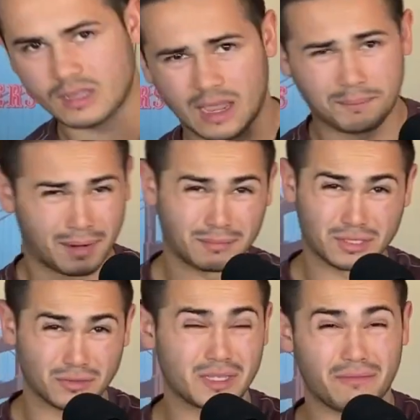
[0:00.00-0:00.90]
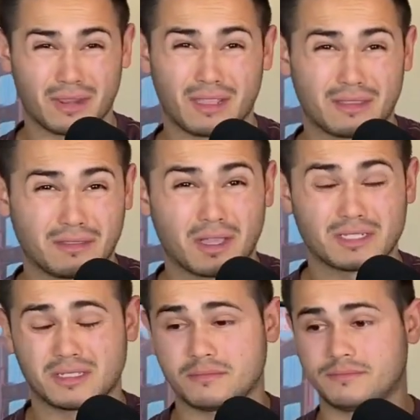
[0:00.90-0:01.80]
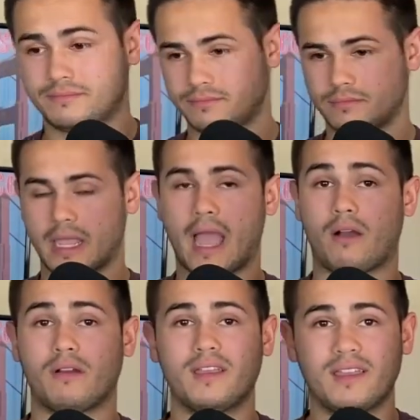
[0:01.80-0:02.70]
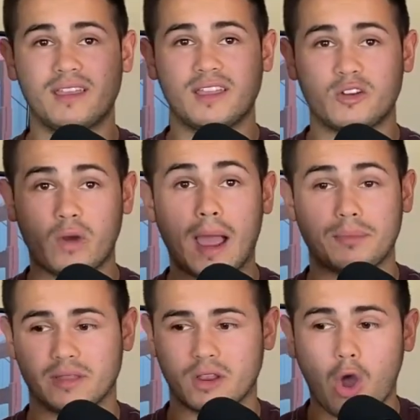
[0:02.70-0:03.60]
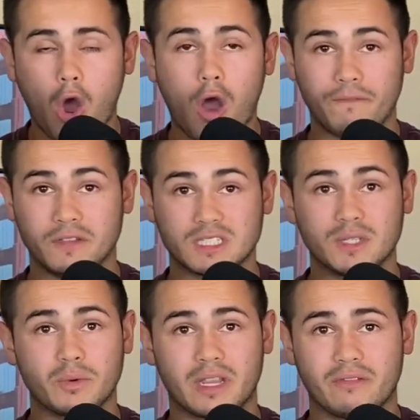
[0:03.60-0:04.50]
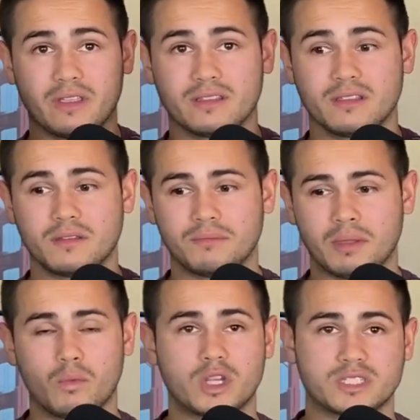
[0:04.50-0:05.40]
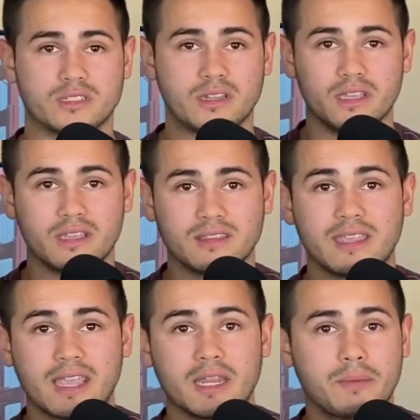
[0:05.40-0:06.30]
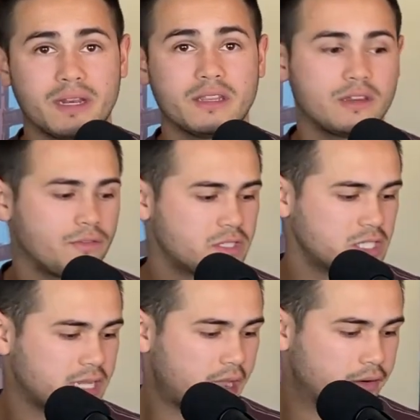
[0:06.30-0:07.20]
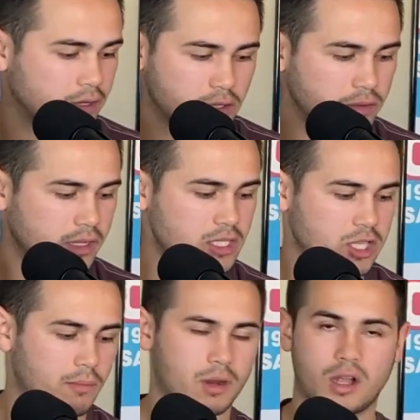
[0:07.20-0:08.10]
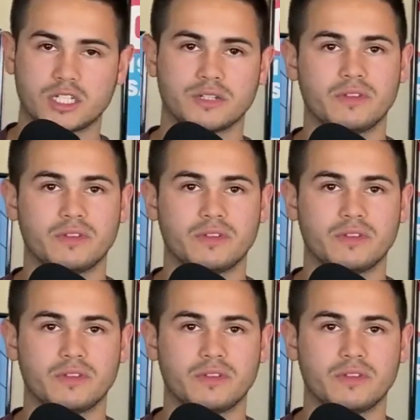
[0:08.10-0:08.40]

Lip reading: But I'm still giving it to Dustin. Now, grappling, obviously we're giving it to Benoit Saint Denis. He can take anybody in the division down, including Islam Makhachev.